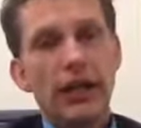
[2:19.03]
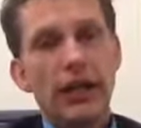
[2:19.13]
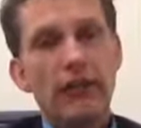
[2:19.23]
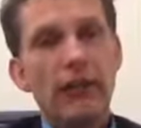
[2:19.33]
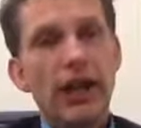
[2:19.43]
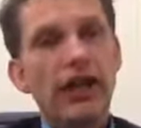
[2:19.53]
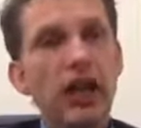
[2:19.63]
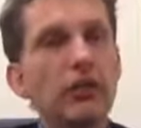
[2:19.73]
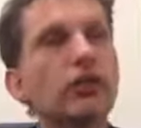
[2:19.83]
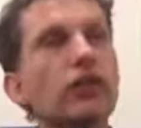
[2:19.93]
If we
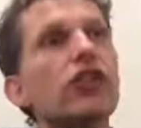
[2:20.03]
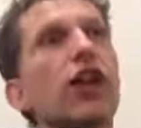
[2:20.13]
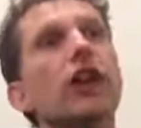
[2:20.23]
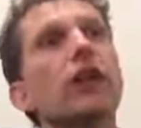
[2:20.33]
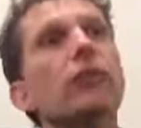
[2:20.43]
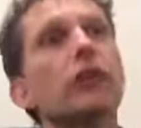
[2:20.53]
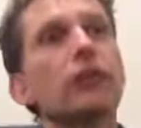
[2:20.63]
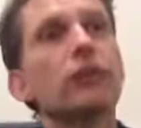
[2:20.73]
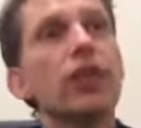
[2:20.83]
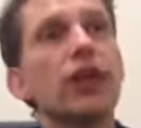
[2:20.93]
encounter child labor in the
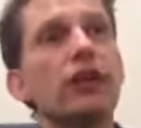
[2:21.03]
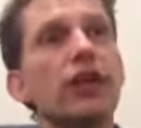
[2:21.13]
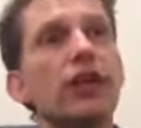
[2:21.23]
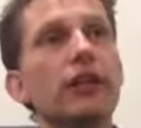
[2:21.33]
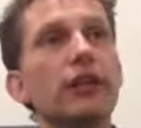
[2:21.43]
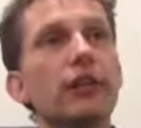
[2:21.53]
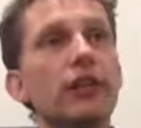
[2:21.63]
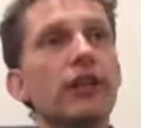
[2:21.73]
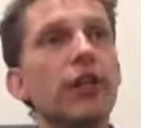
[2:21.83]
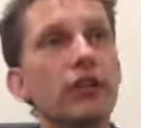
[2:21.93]
supply chain,
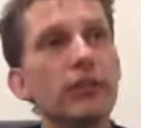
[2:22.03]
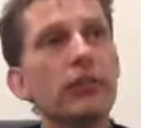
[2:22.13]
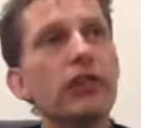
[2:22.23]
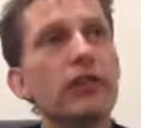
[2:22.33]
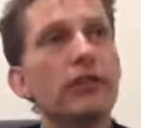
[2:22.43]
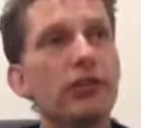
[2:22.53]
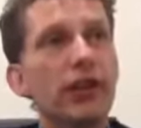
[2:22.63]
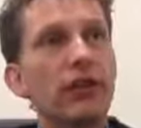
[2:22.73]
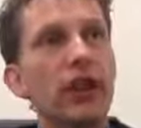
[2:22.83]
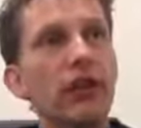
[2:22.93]
we not immediately
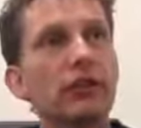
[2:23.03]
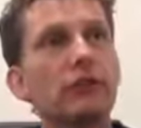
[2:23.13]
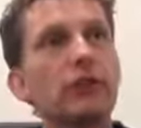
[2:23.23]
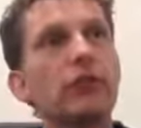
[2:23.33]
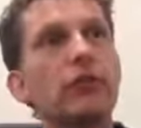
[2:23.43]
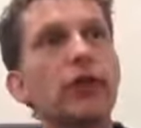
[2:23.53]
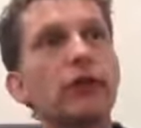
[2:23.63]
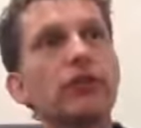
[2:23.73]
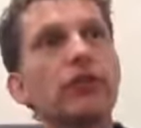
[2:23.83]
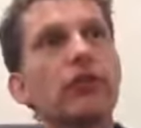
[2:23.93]
phase out. We try to
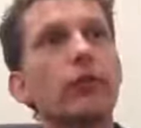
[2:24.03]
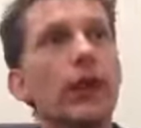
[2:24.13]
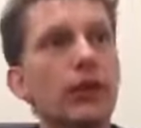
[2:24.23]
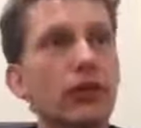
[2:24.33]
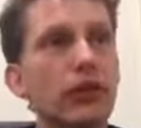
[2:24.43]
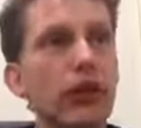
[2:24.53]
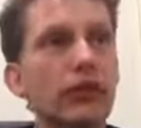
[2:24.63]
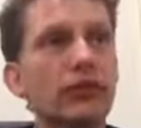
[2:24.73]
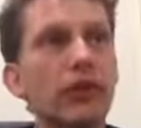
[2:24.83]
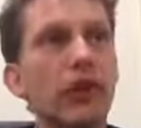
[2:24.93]
understand where is it
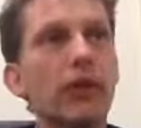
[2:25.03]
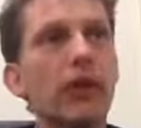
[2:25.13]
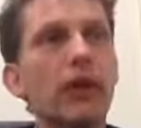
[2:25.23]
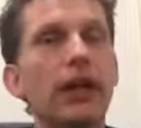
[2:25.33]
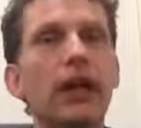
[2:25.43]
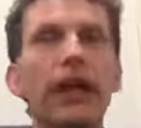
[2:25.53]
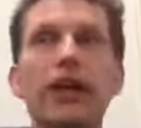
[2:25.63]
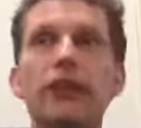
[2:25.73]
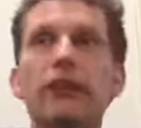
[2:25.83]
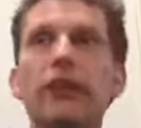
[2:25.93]
coming from.
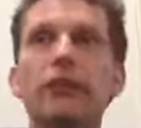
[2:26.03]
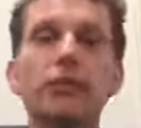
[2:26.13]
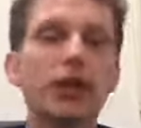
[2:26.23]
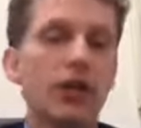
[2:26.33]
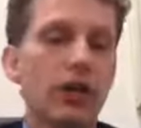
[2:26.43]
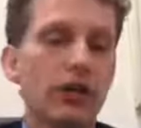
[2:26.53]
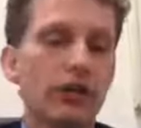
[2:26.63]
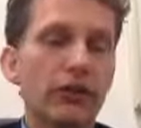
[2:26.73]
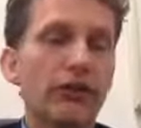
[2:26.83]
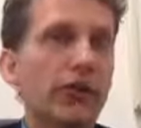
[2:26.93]
Is it
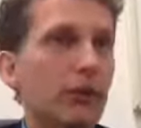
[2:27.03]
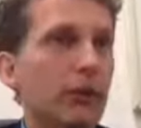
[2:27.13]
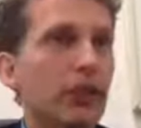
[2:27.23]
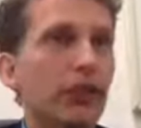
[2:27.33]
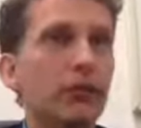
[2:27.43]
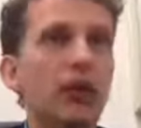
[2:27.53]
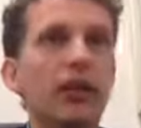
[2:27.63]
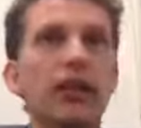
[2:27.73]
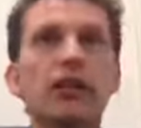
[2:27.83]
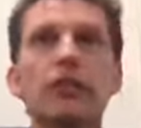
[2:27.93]
because the family needs
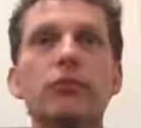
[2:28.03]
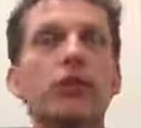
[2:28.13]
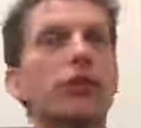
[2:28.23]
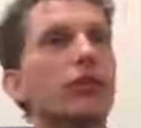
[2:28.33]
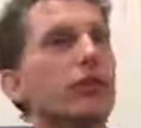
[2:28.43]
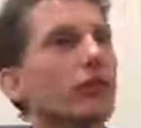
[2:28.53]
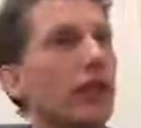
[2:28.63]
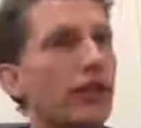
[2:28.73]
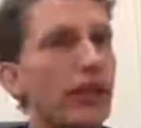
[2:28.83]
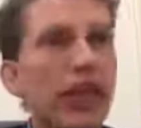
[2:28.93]
money? Is it because there's no
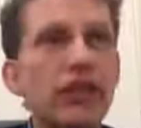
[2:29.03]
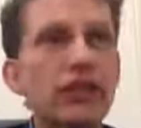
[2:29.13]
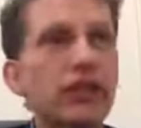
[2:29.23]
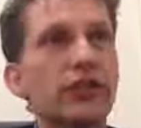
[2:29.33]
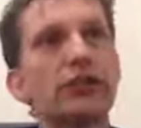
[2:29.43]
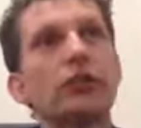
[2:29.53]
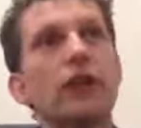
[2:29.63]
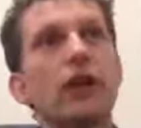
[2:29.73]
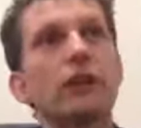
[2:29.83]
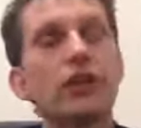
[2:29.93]
education in the
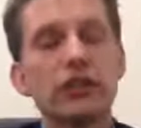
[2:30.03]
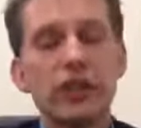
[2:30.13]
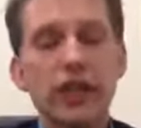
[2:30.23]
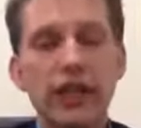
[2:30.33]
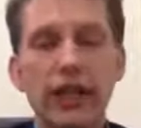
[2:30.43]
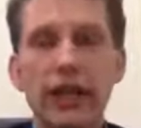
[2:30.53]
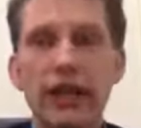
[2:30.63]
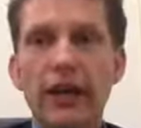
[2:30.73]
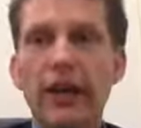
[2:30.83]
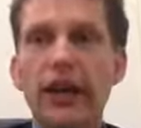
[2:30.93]
surroundings?
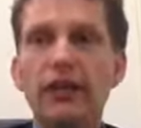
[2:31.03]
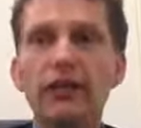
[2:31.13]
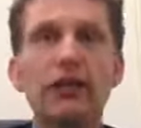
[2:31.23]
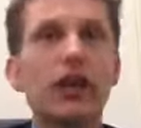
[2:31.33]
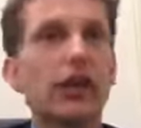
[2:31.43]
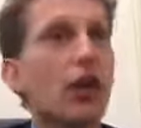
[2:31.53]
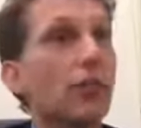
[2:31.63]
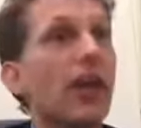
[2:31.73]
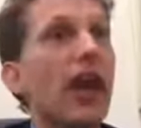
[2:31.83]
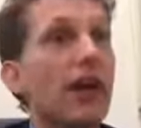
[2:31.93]
Is it a
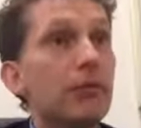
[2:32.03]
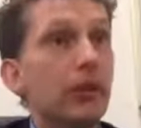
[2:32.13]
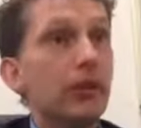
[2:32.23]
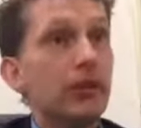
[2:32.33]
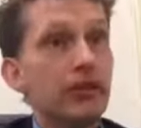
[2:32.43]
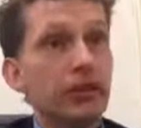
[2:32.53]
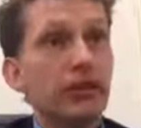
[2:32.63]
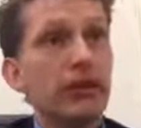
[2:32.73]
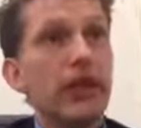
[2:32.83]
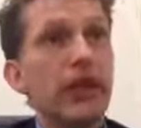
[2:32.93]
common habit in a
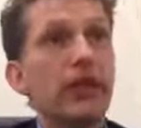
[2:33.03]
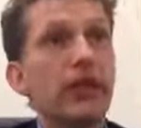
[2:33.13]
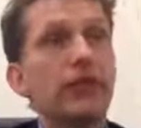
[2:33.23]
certain area?